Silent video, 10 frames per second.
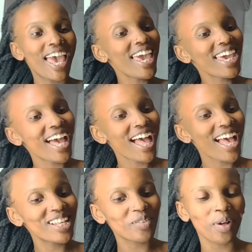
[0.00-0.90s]
Hey
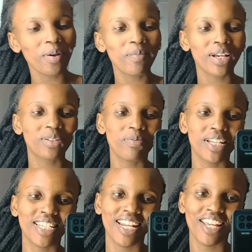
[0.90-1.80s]
guys, welcome back to my
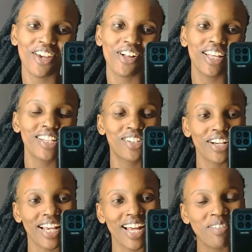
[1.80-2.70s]
channel, y'all. It's your
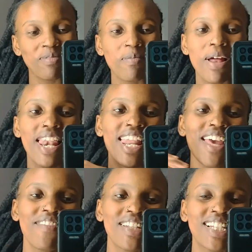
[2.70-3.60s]
girl Mama
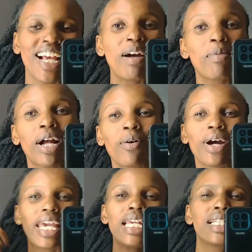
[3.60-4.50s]
Levis, na kama
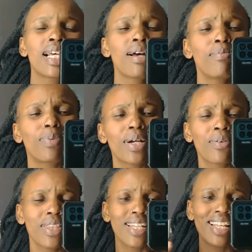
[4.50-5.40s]
kawaida, I'm back
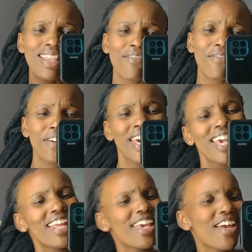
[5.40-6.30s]
with another
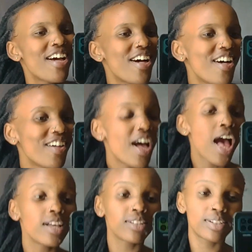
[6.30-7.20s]
video.
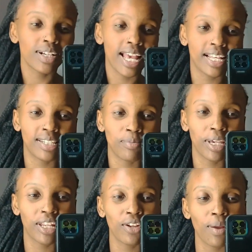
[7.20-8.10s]
So guys,
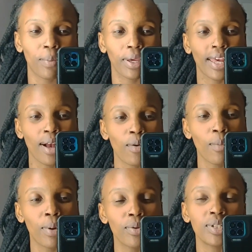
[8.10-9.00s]
mkiliona peke yangu
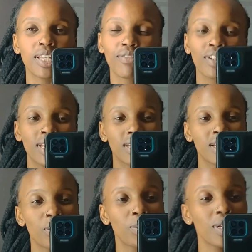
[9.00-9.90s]
hapa, you definitely
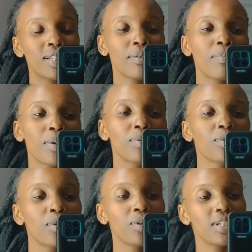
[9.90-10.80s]
know it's about to
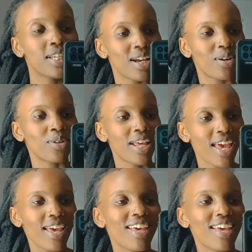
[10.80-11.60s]
go down, eh?